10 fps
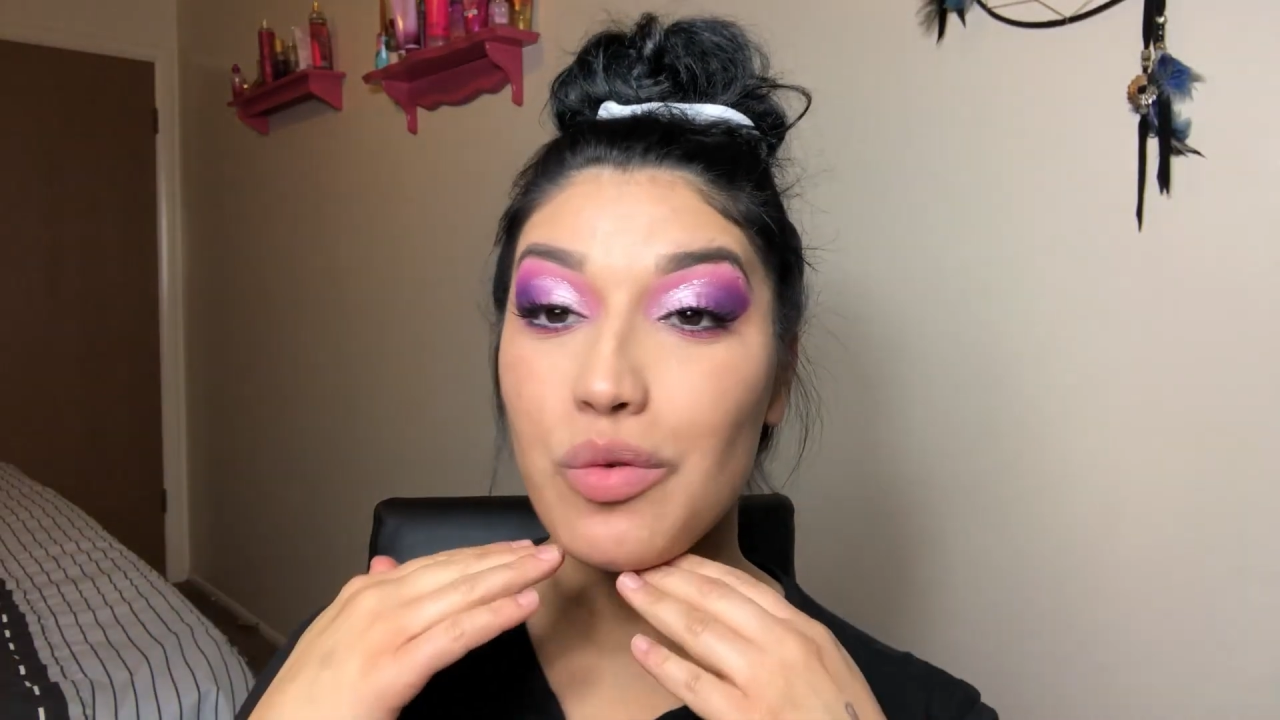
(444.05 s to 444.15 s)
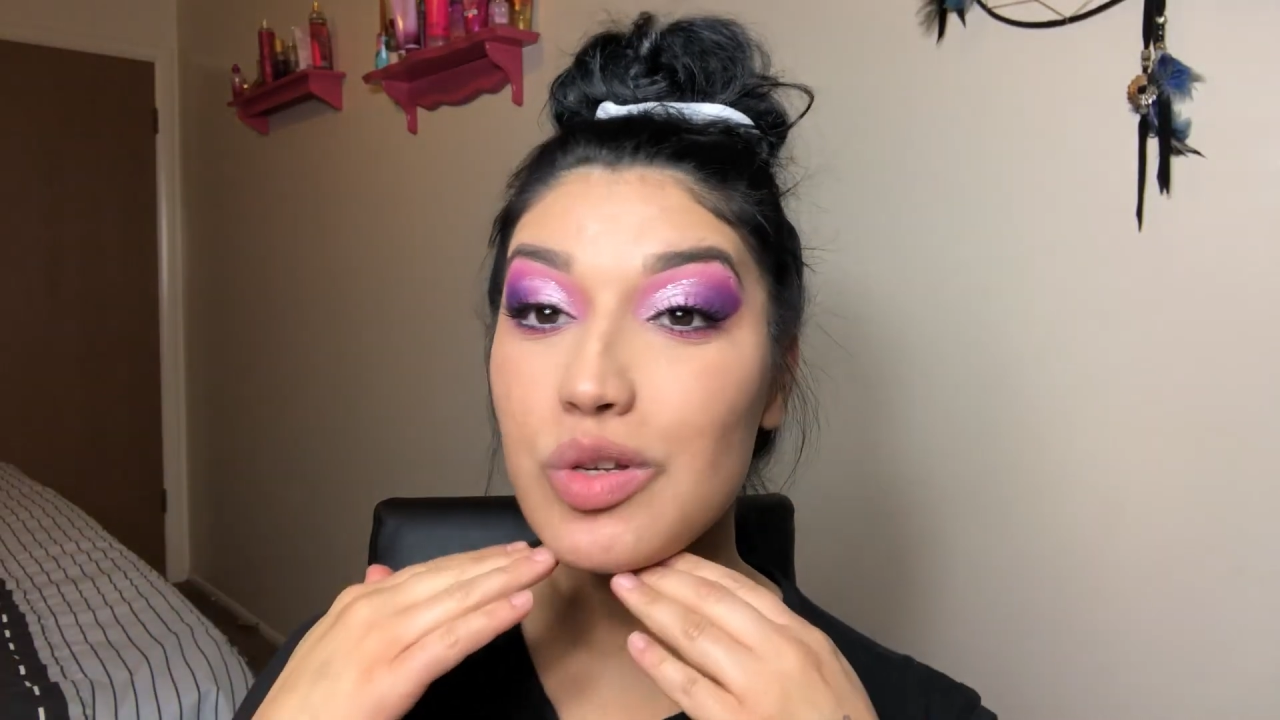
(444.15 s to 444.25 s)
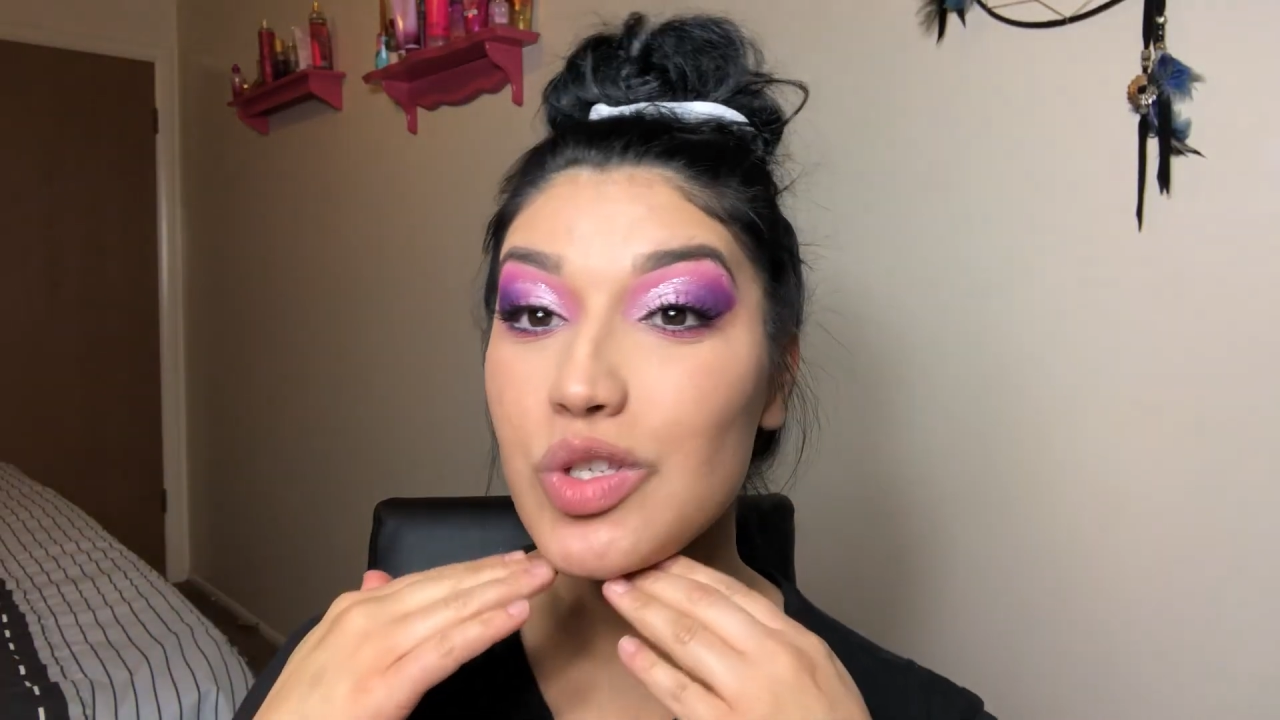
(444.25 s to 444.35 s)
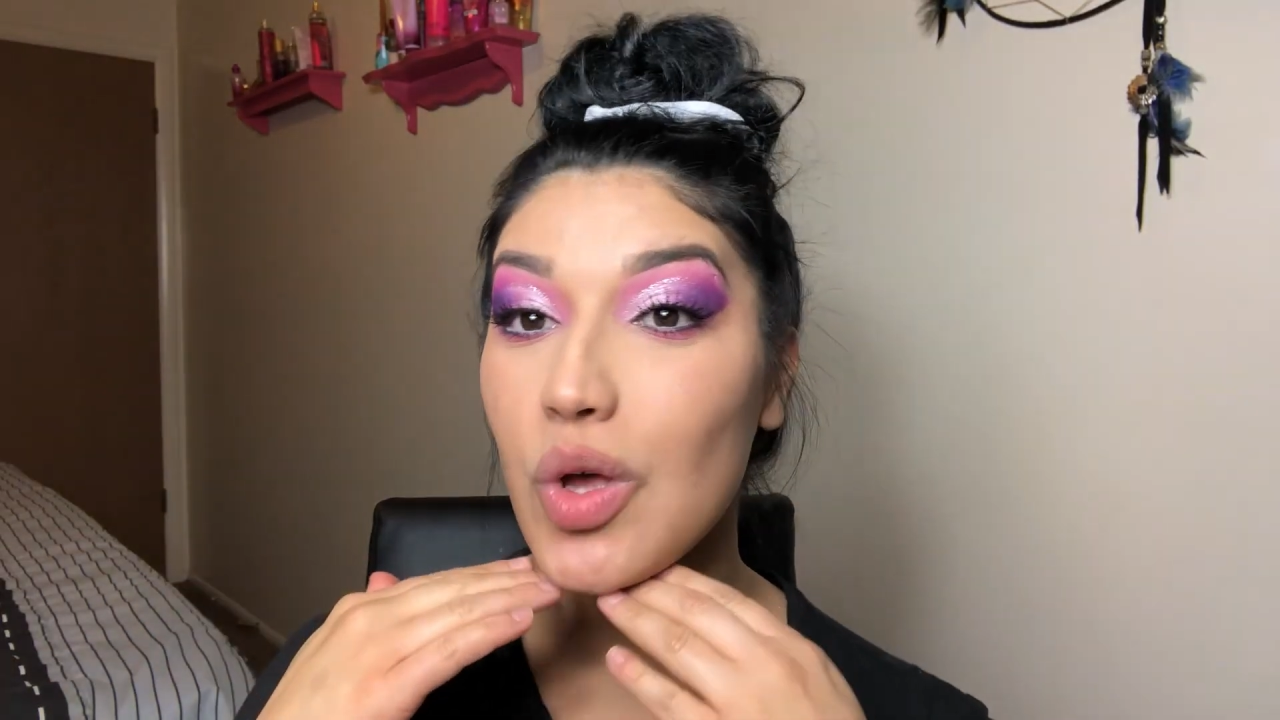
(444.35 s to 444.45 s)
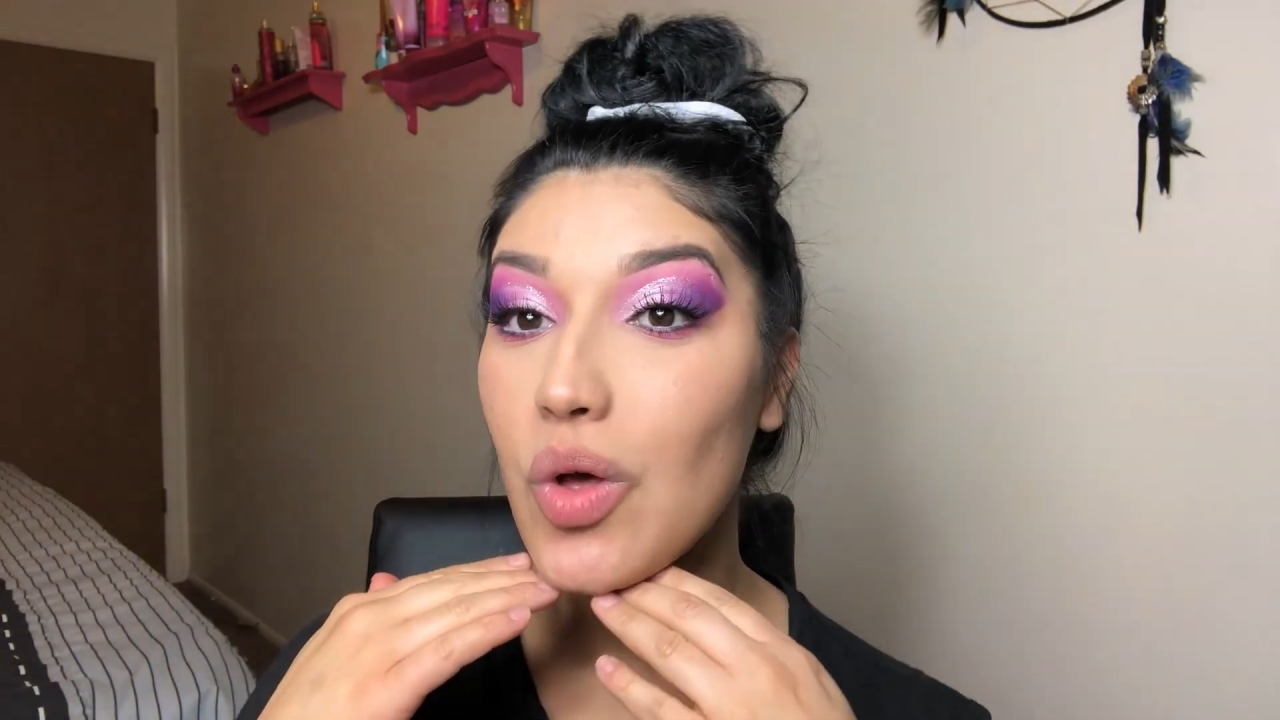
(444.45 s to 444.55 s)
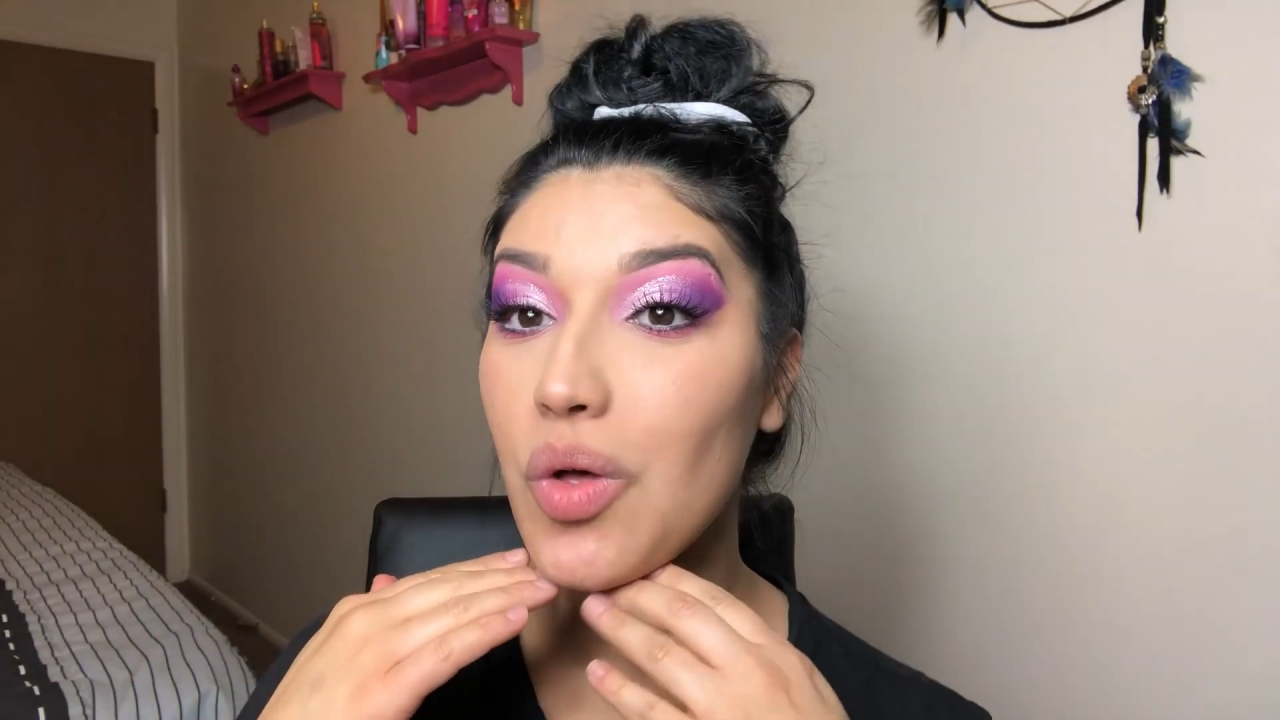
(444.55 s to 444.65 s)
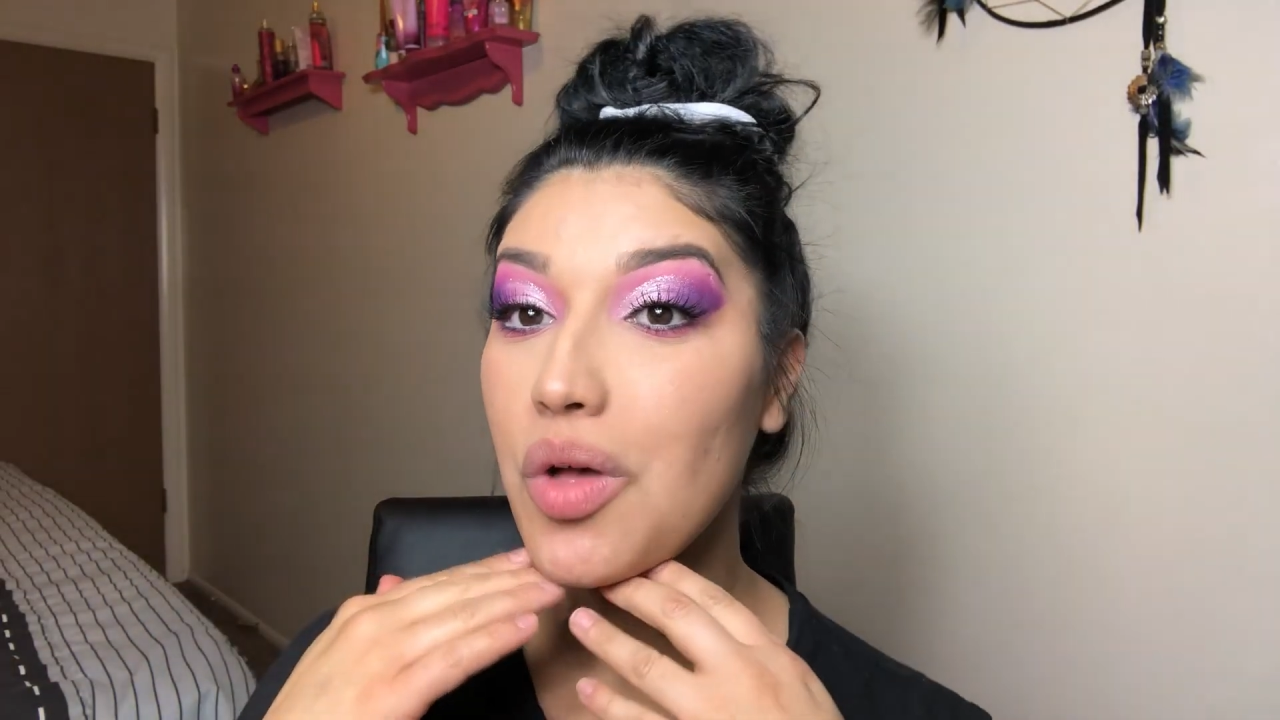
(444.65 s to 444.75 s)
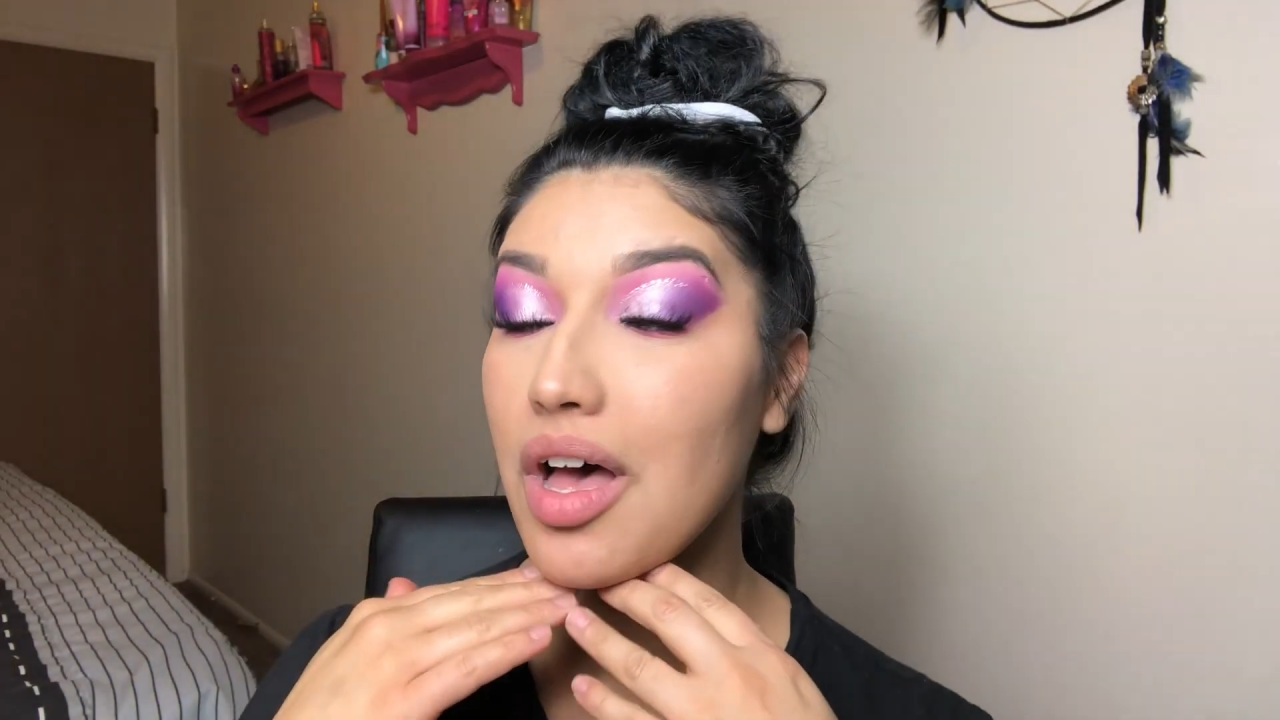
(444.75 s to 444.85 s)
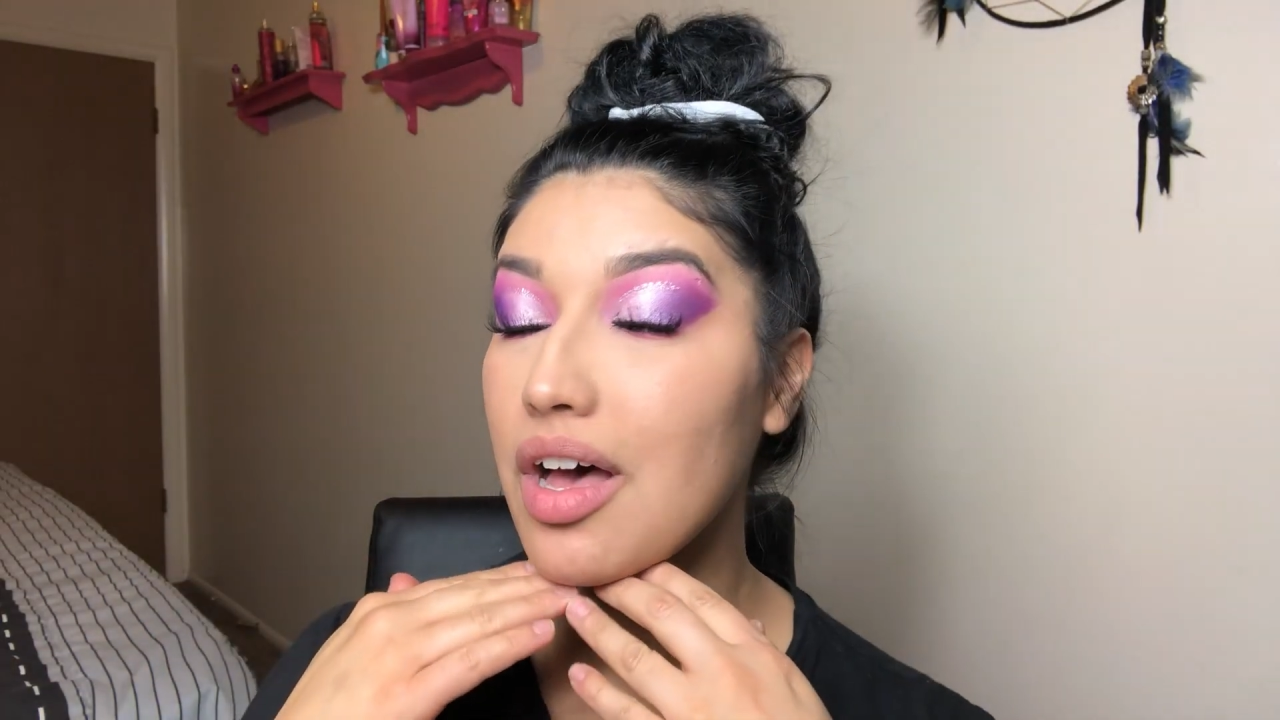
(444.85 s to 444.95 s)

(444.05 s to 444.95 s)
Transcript: result